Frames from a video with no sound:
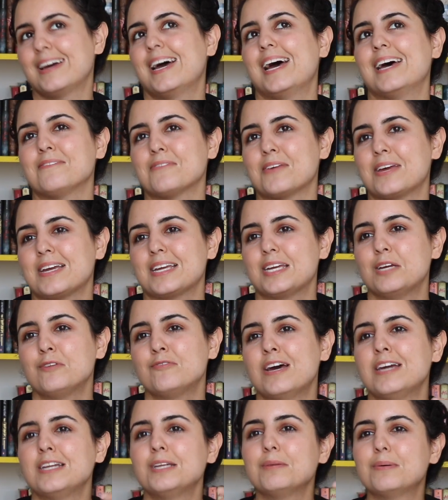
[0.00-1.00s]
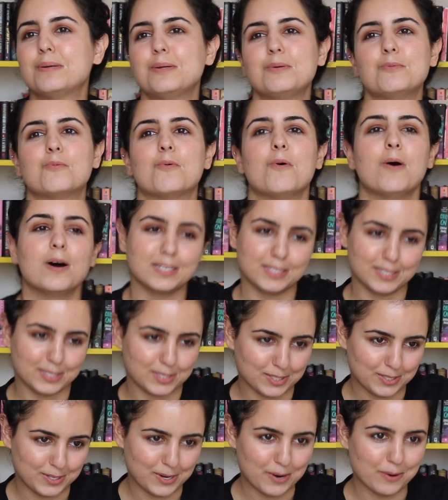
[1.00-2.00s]
And like if anybody wanted
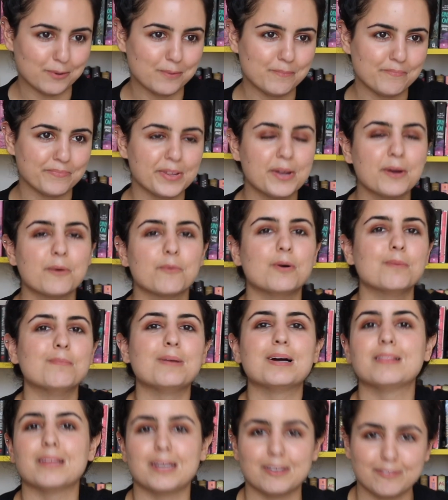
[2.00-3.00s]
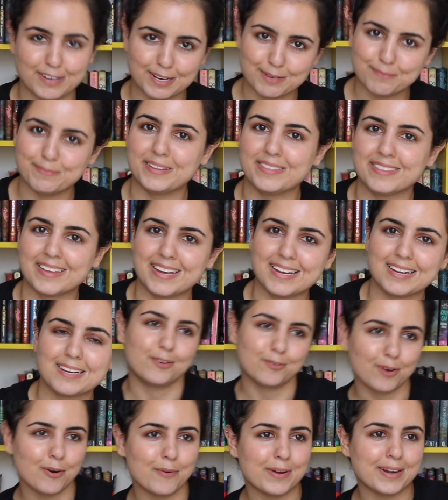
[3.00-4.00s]
to know what my life had been like
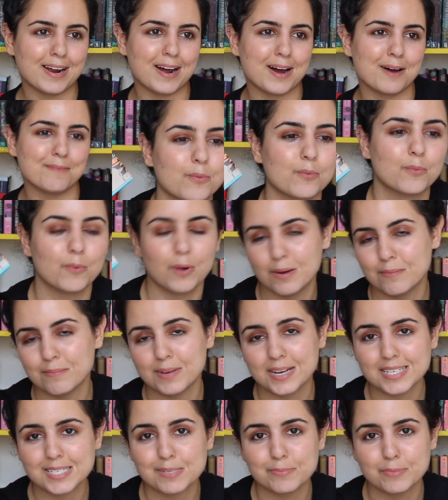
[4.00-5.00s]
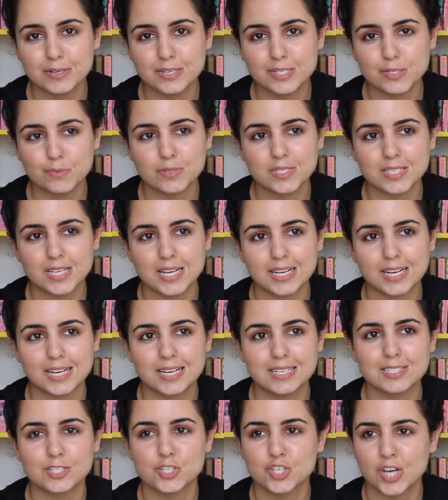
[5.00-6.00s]
growing up, what my experience was like
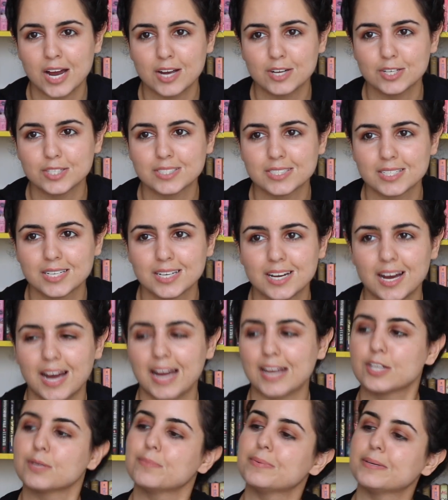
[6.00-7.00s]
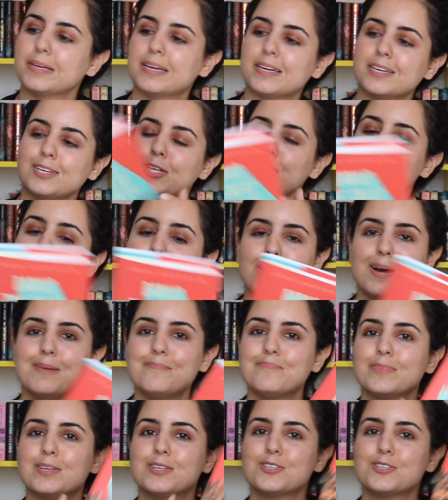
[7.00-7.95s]
as a child, I could be like, you know what?